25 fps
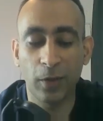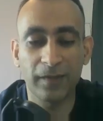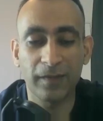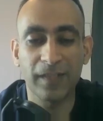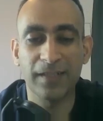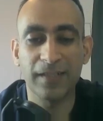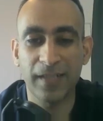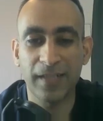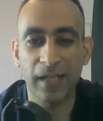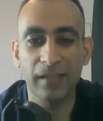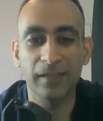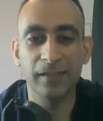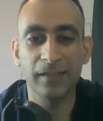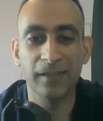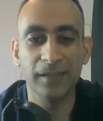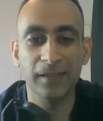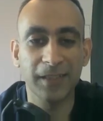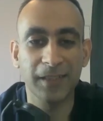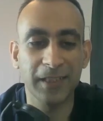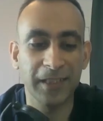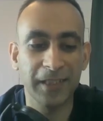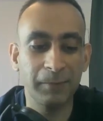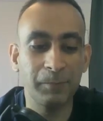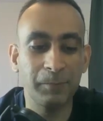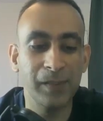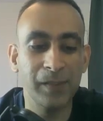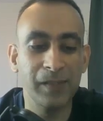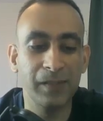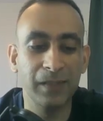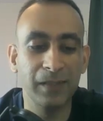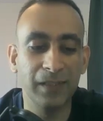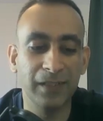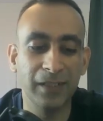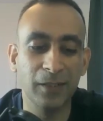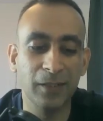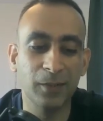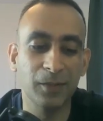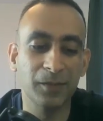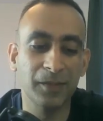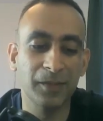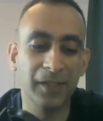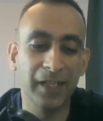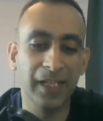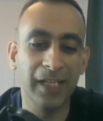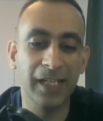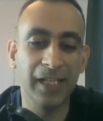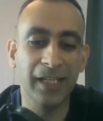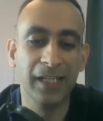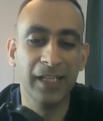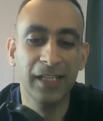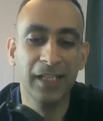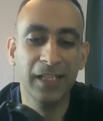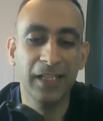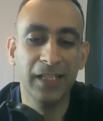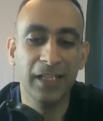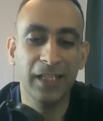A lot of consultants did build, the